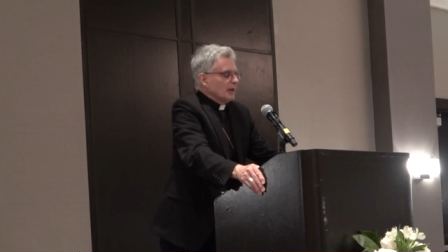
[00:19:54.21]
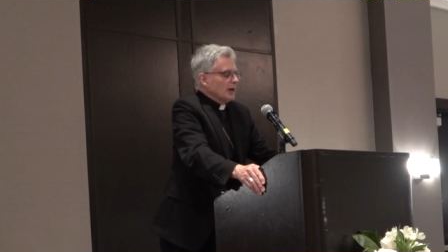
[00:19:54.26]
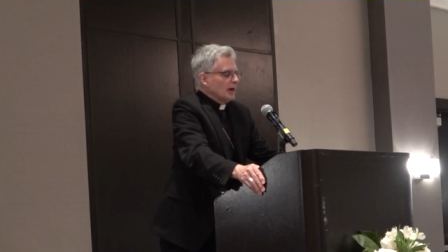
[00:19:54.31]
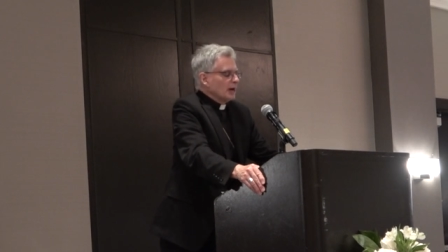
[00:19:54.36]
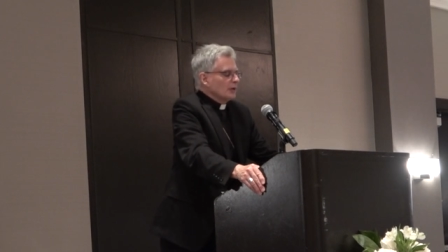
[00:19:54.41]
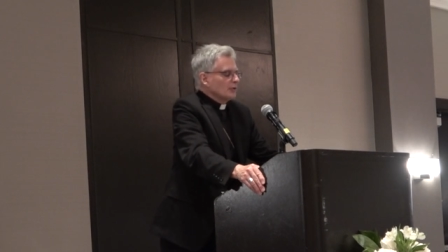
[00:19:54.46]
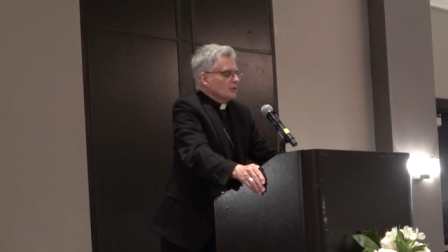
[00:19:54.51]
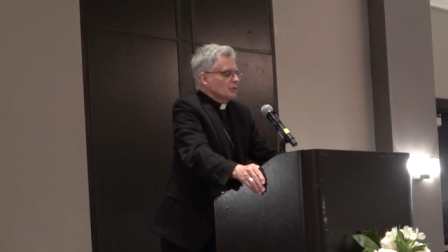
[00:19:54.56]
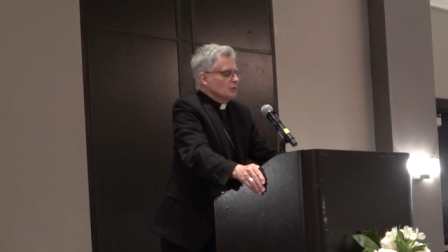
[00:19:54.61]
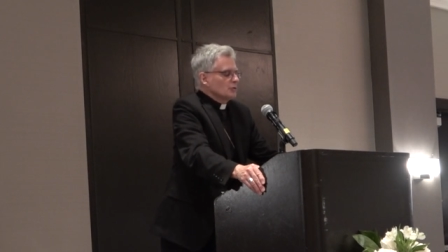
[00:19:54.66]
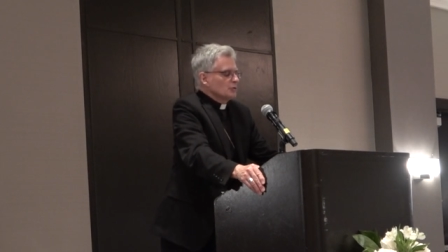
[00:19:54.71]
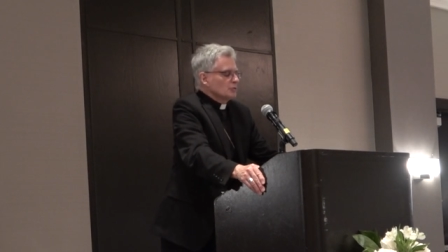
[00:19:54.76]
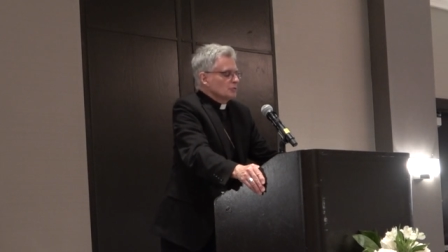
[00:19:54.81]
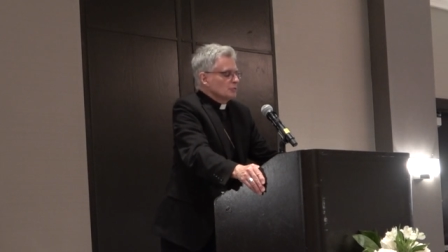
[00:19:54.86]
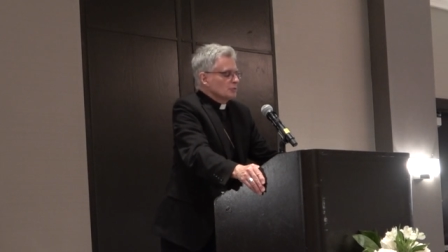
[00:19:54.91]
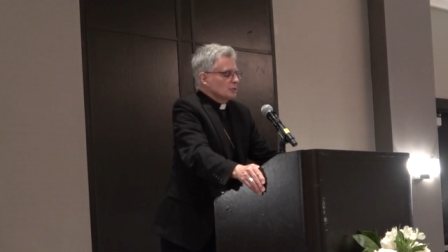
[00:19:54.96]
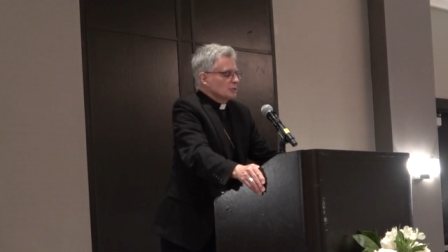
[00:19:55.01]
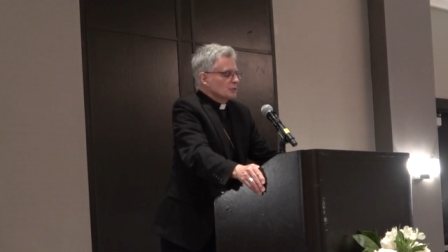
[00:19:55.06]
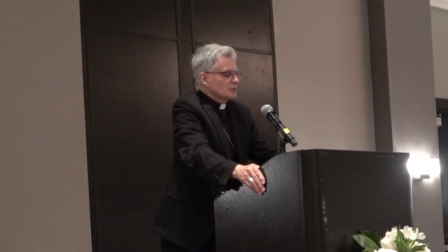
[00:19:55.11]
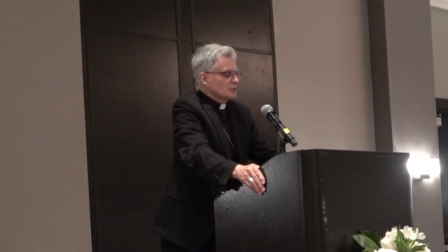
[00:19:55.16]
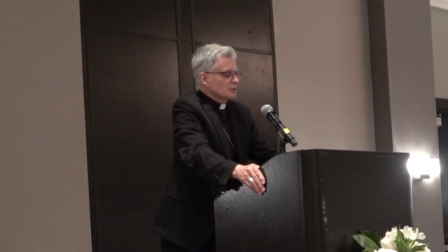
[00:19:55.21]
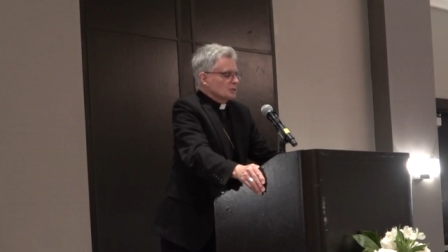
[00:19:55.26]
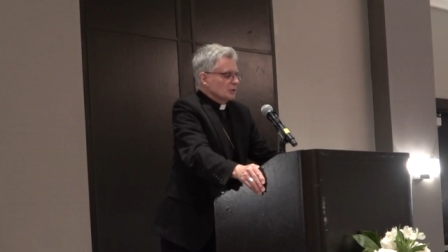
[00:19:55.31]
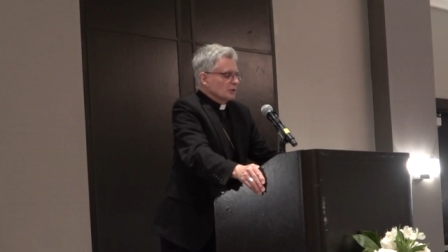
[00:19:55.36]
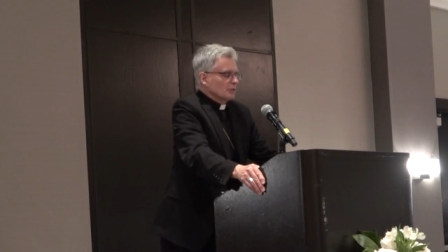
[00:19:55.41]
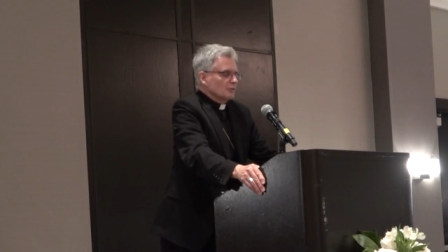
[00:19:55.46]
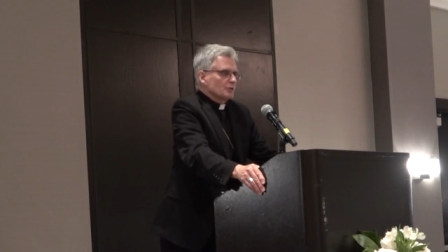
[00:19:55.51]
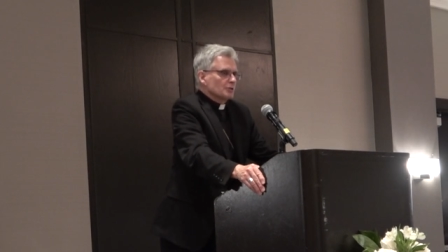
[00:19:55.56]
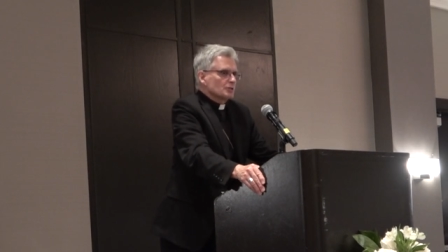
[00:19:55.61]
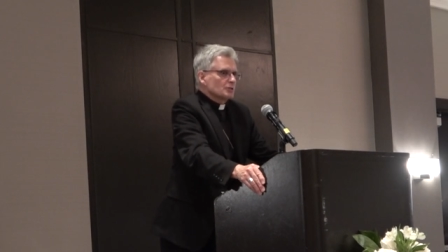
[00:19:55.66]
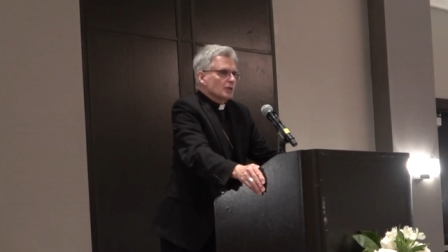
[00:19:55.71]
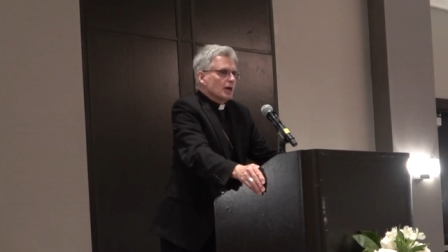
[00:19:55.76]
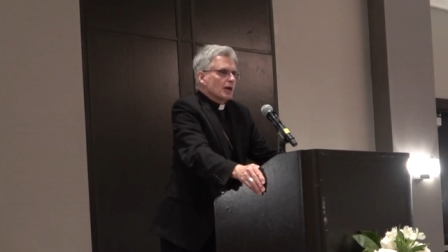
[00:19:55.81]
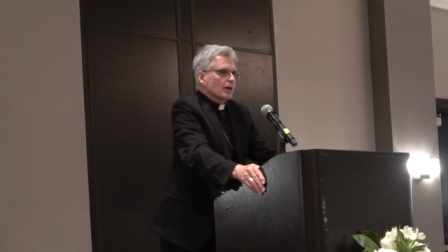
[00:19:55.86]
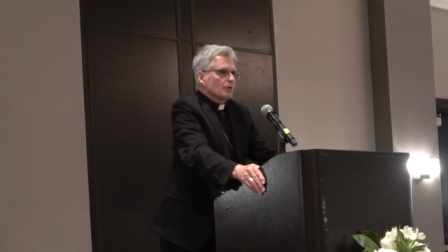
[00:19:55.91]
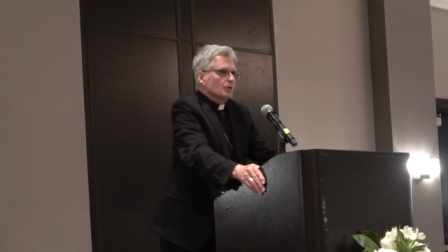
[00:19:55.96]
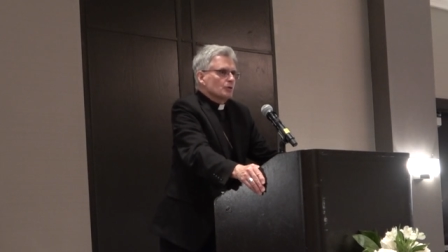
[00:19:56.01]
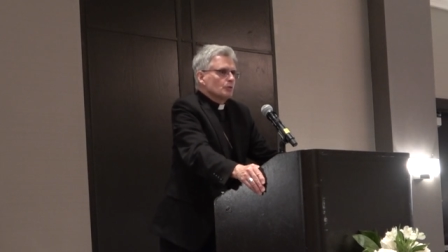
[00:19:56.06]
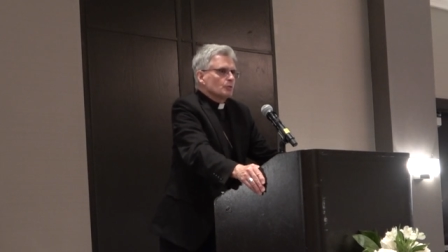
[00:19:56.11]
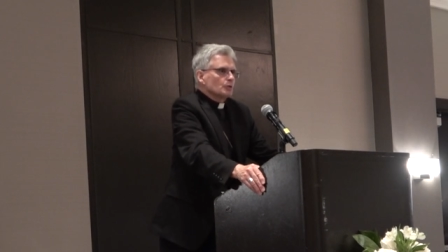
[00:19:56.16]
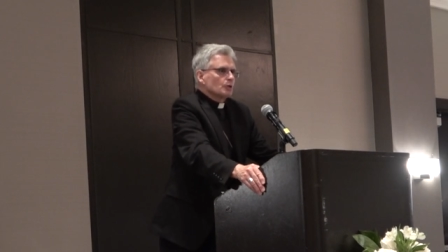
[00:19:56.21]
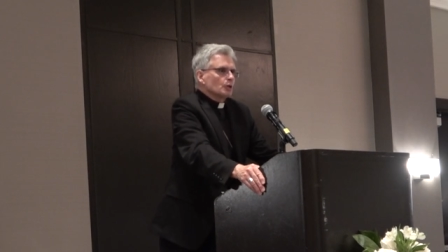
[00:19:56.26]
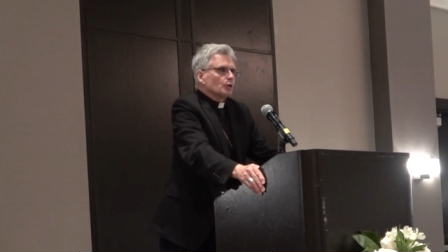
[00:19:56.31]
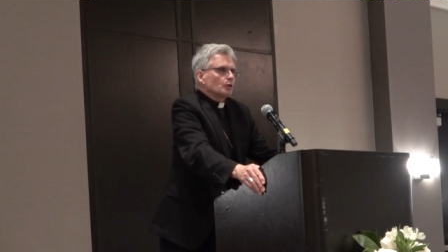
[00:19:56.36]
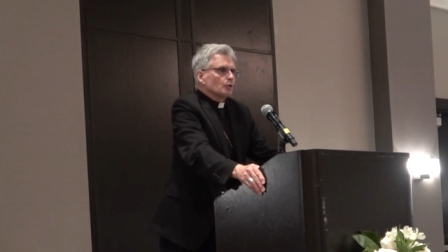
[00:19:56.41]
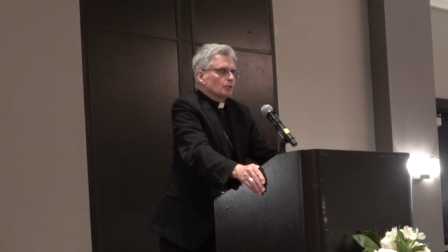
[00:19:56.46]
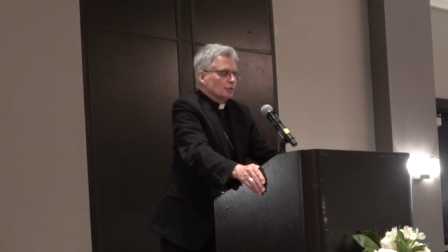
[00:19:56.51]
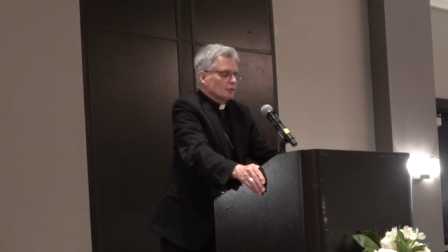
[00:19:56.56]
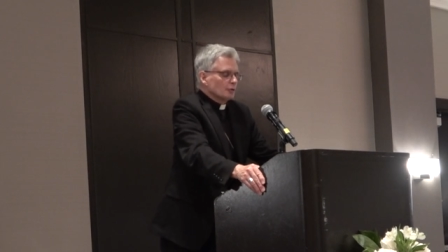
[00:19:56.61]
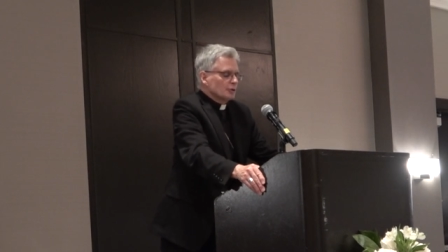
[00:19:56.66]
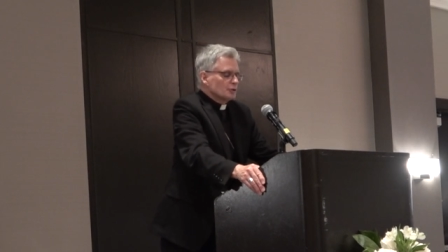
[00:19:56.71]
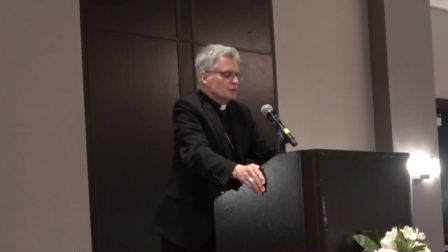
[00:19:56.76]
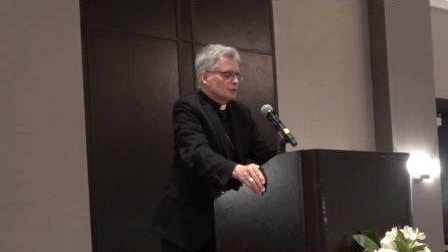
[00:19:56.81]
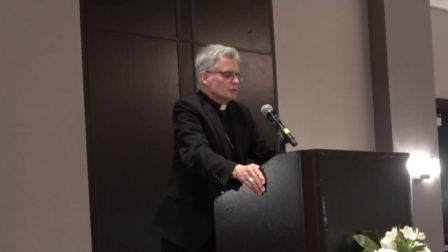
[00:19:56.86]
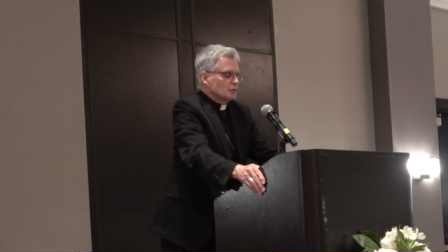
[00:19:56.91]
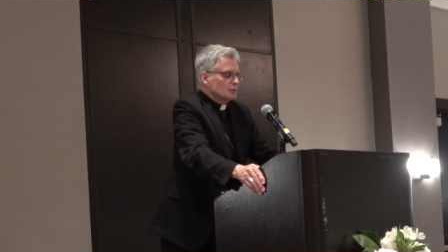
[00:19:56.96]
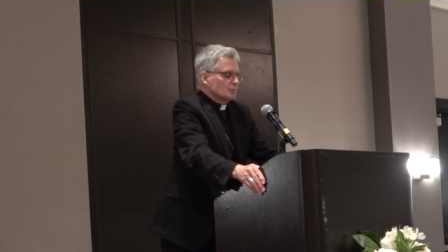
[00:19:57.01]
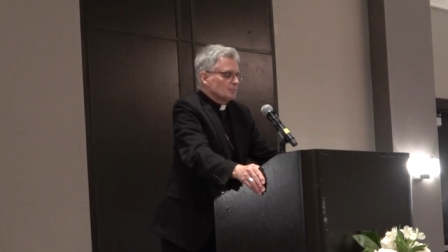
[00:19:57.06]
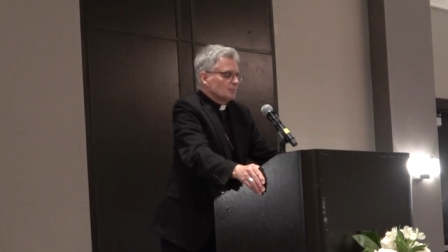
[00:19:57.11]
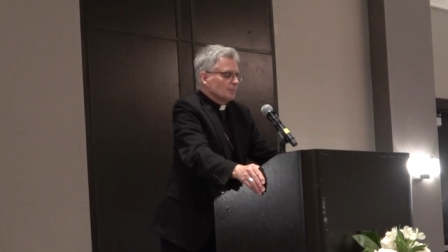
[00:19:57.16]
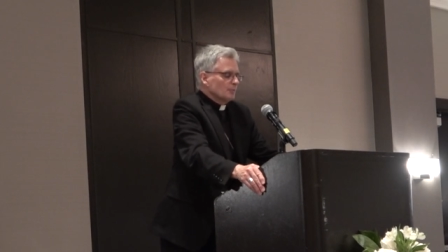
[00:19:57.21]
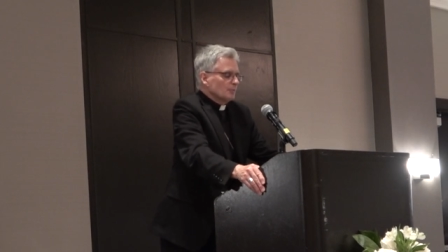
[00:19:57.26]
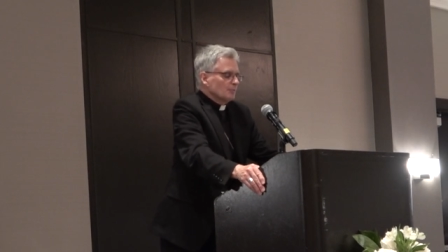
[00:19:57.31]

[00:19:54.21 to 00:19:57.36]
How do you, as sermons, how do you encourage